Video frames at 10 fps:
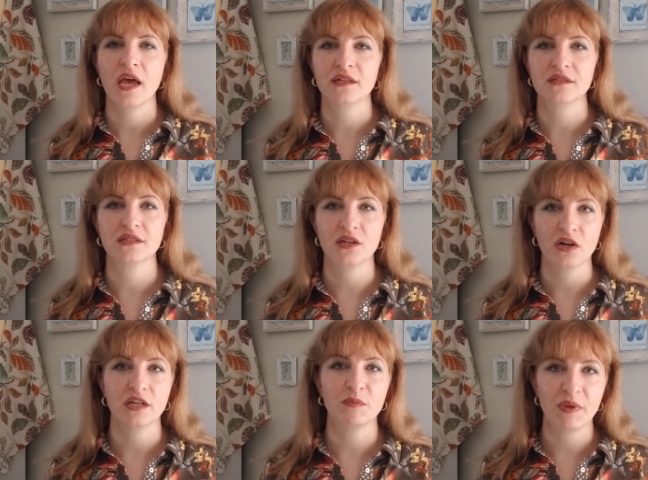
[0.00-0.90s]
and
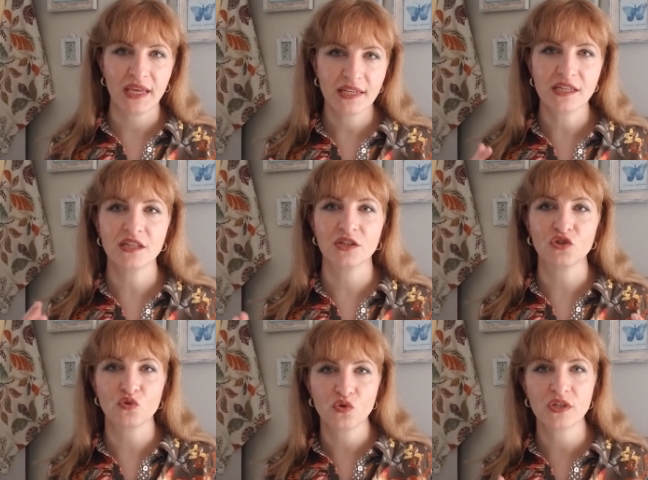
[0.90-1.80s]
started painting
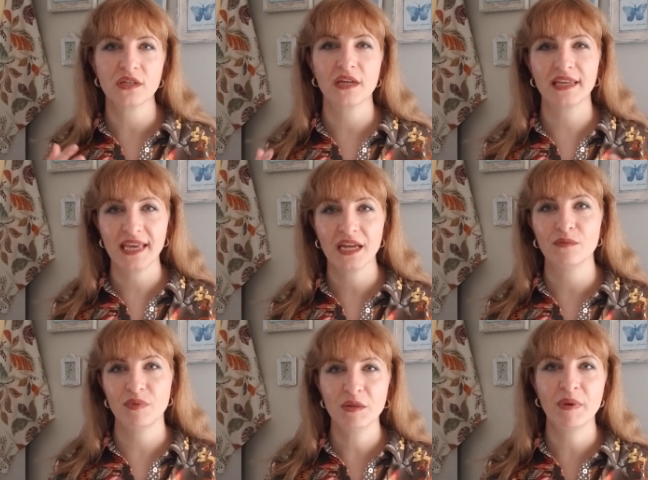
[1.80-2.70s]
and drawing
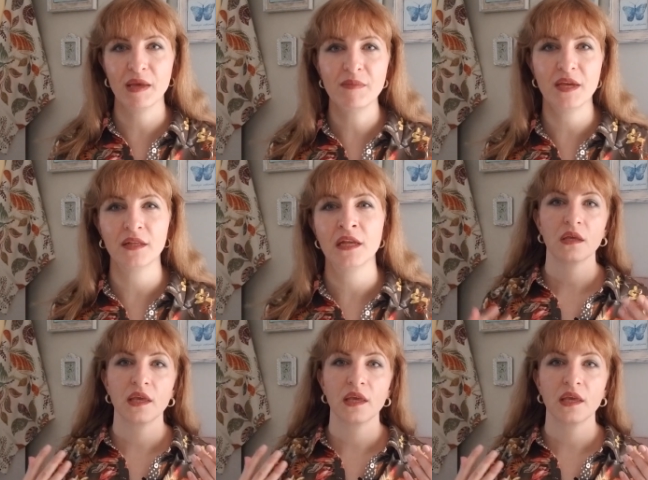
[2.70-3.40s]
again bit by bit.